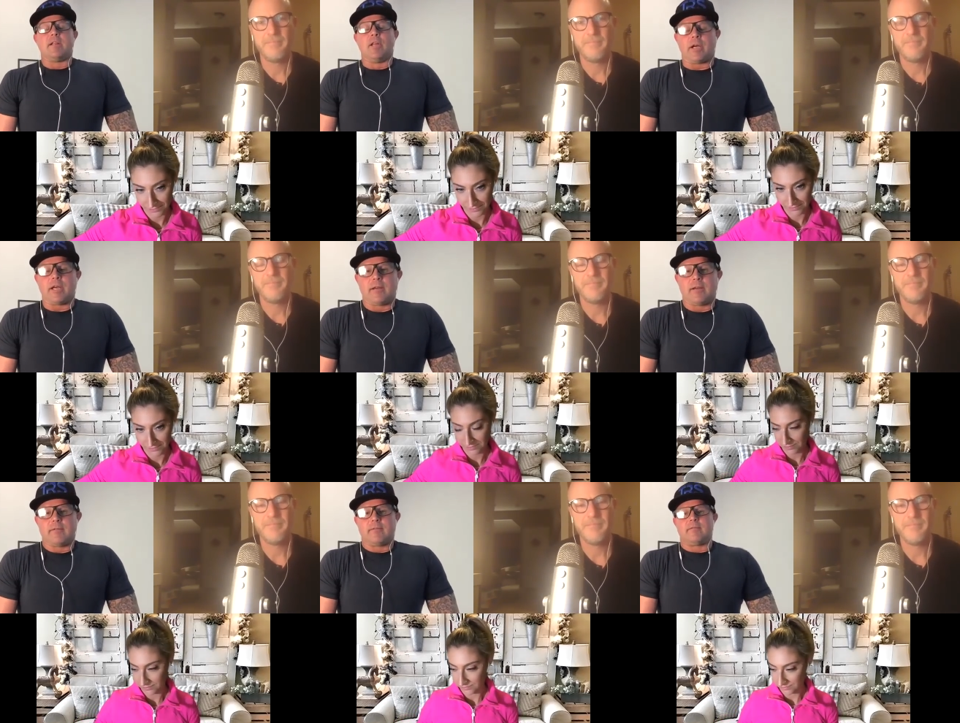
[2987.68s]
Speaker 1: look,
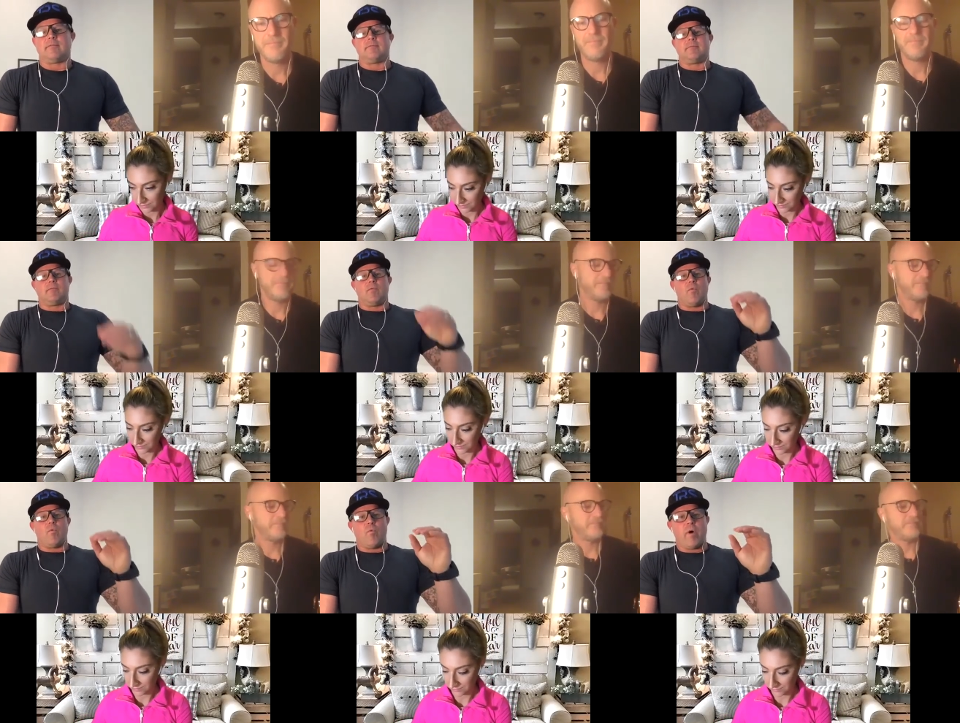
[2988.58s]

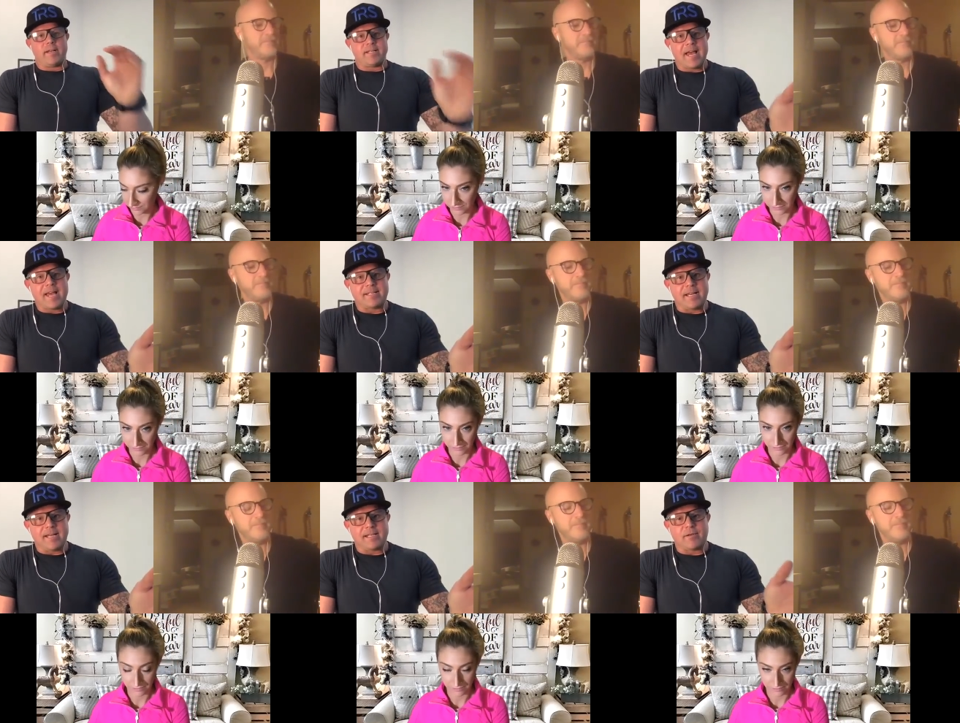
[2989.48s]
what it says
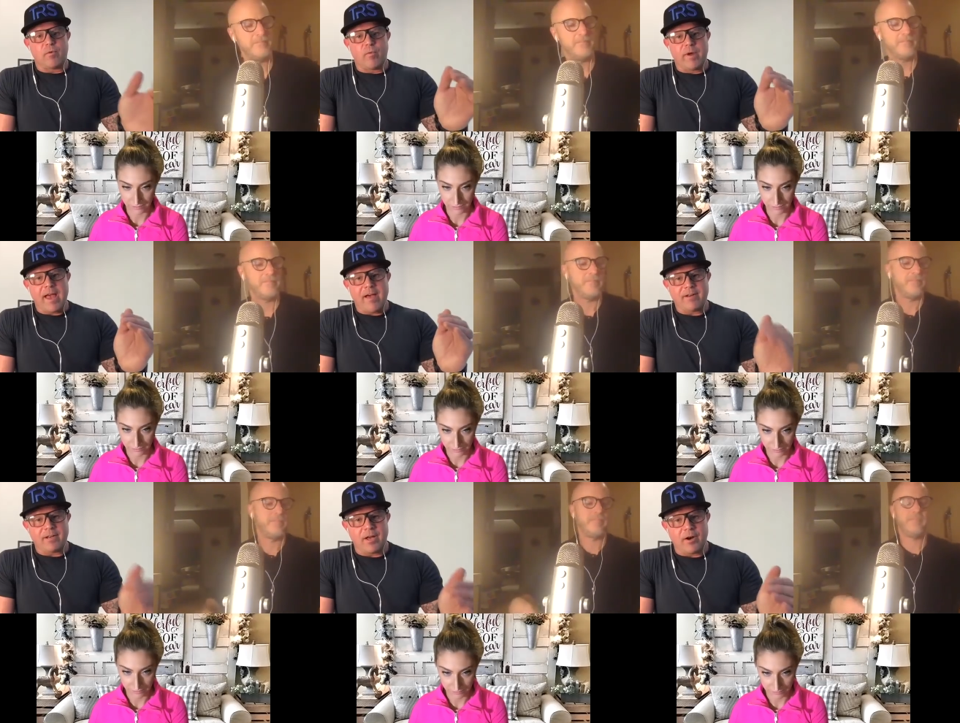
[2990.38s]
is we
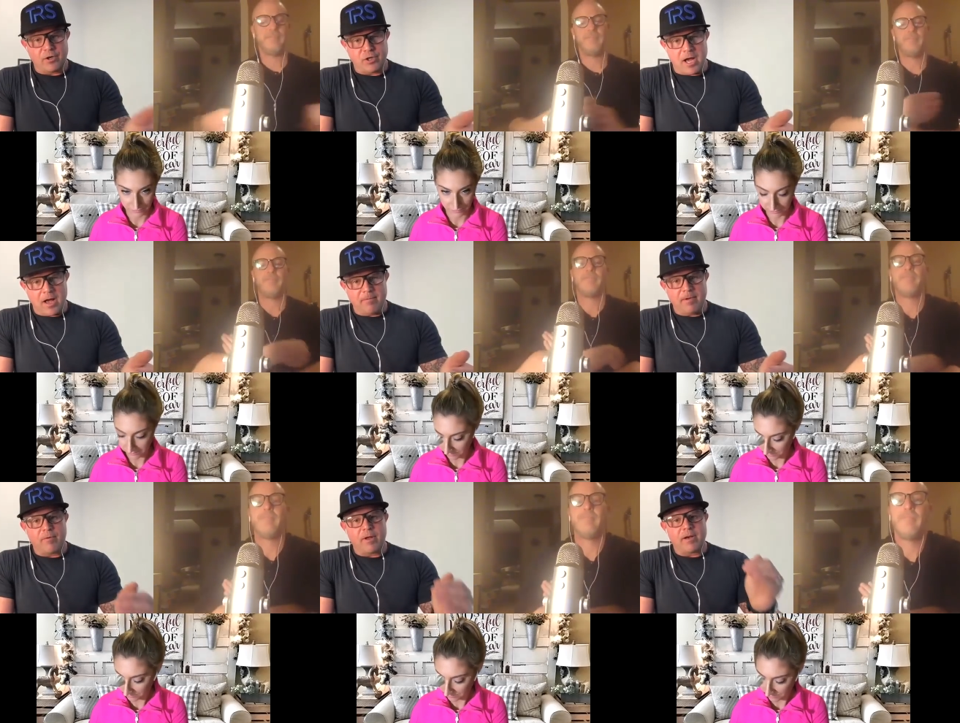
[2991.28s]
haven't done our job.
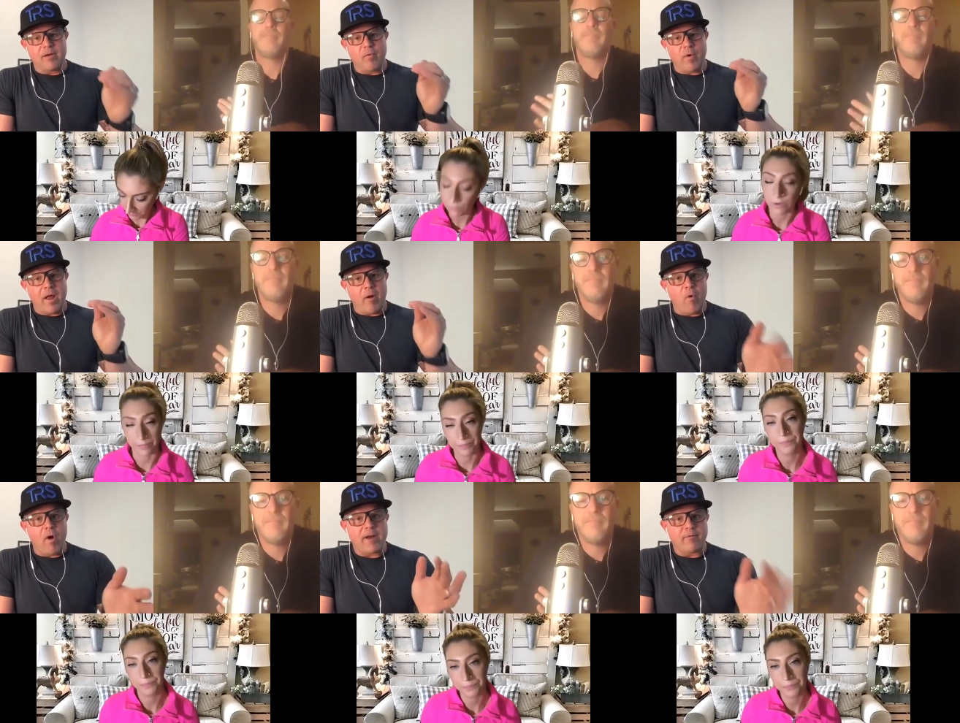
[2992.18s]
what, what I
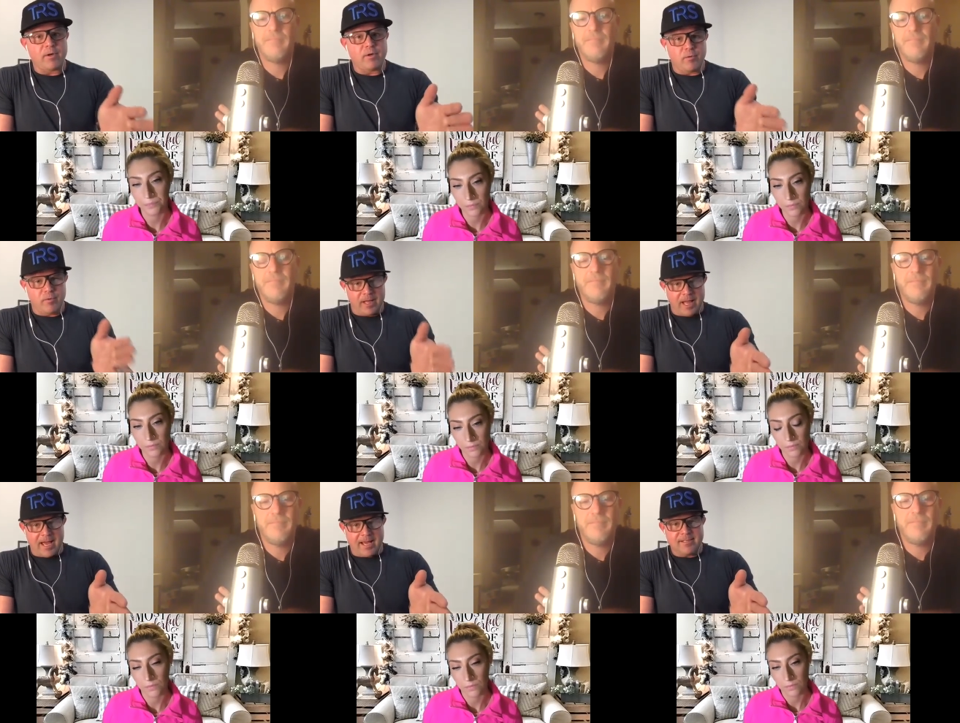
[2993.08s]
want everyone to
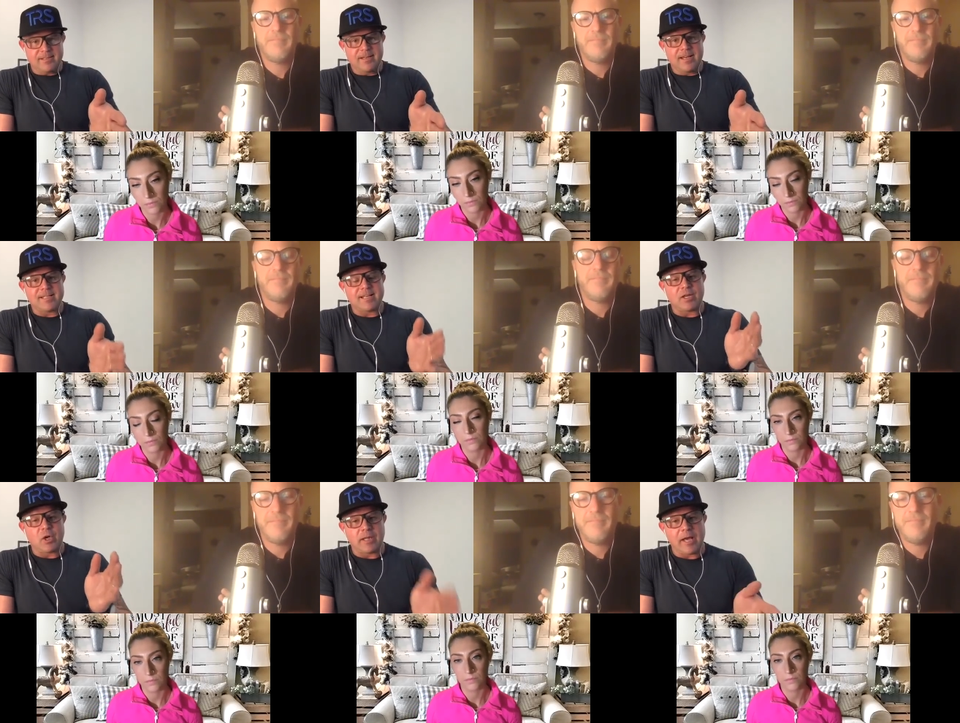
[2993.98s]
realize is that the
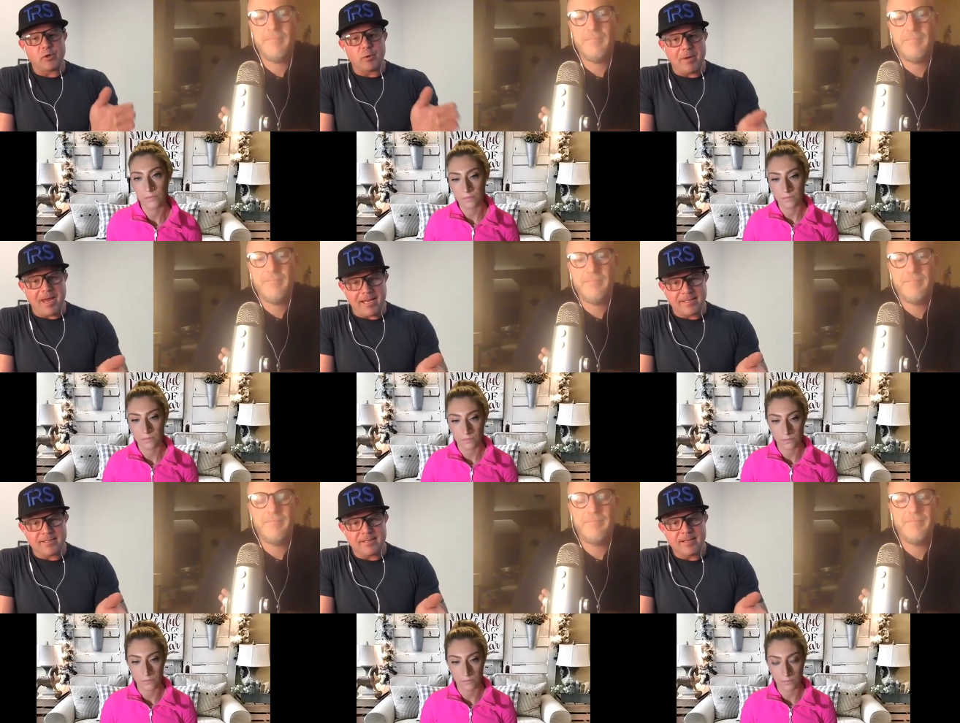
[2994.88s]
glacial
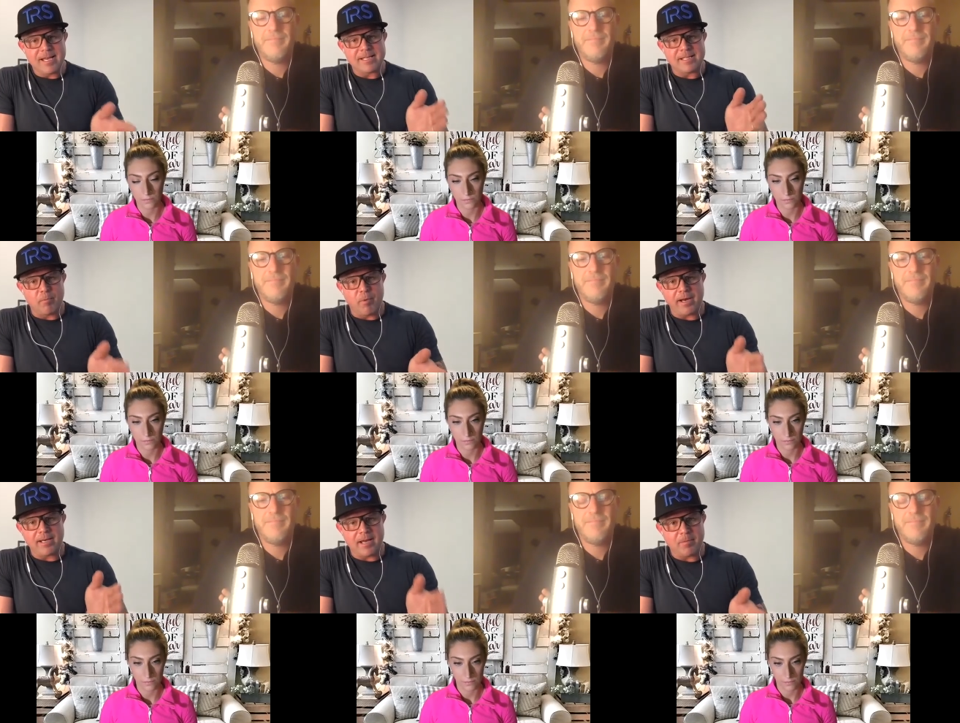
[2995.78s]
pace is the
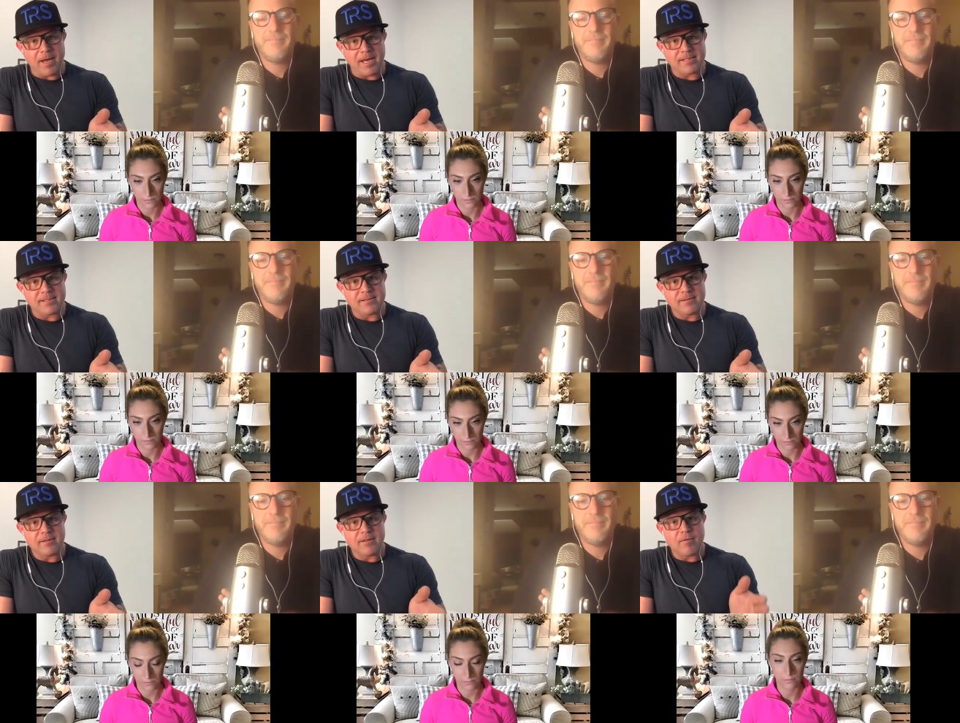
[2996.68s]
breakneck pace.
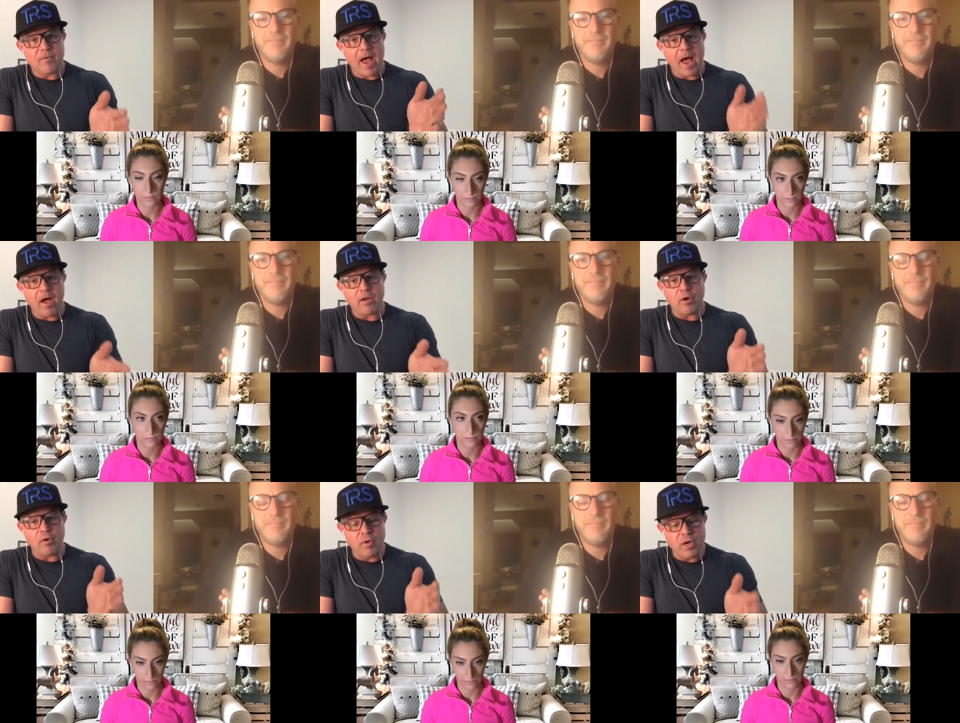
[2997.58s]
How, you know,
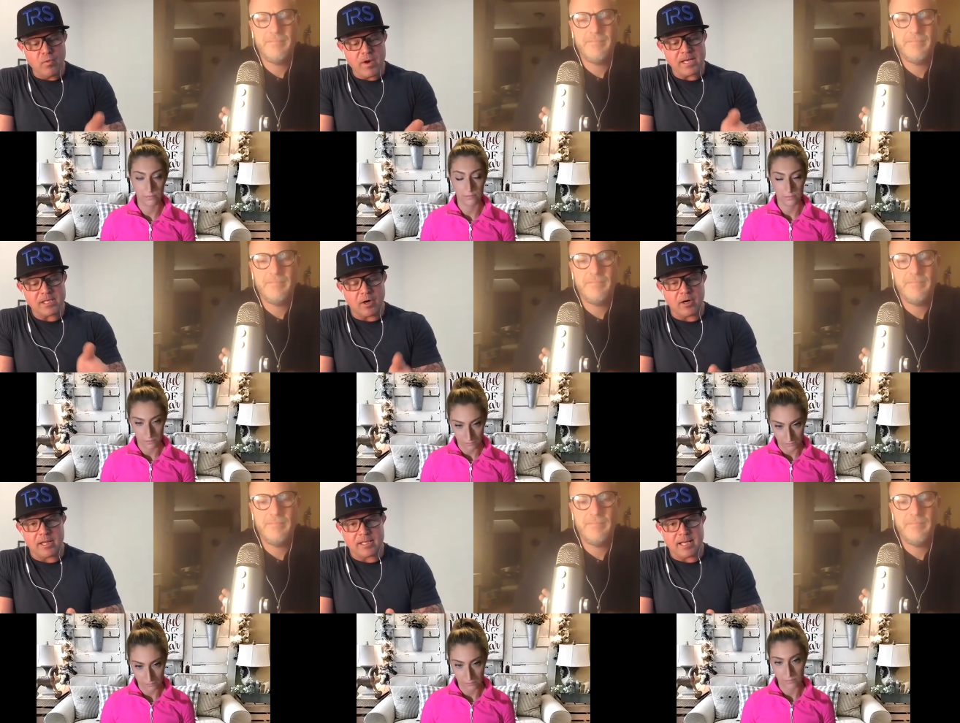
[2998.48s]
when you, we
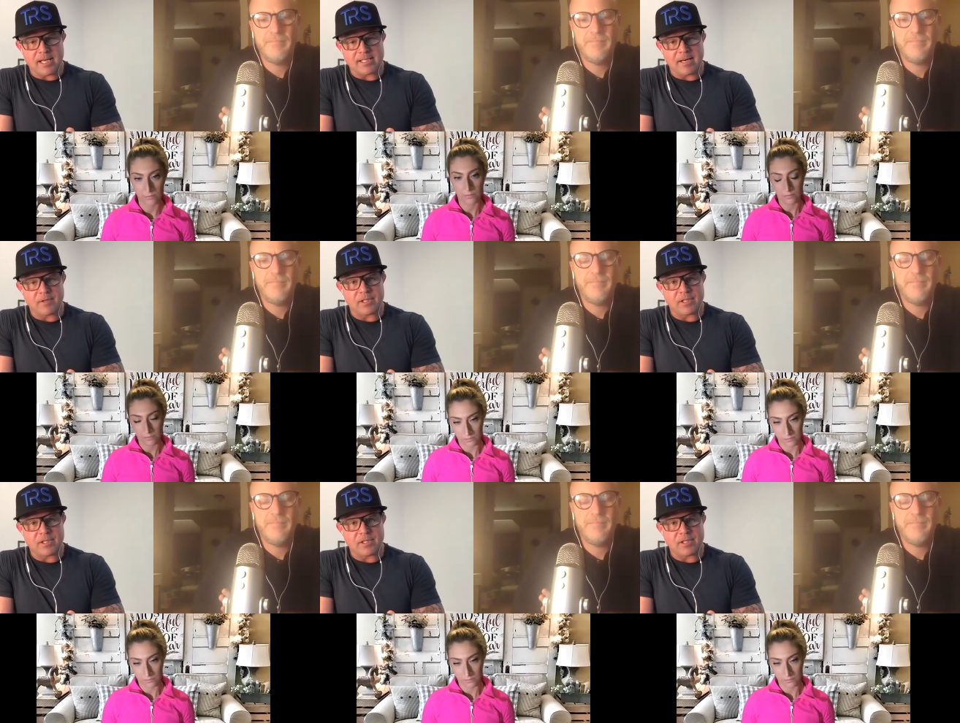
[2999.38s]
started this thing in San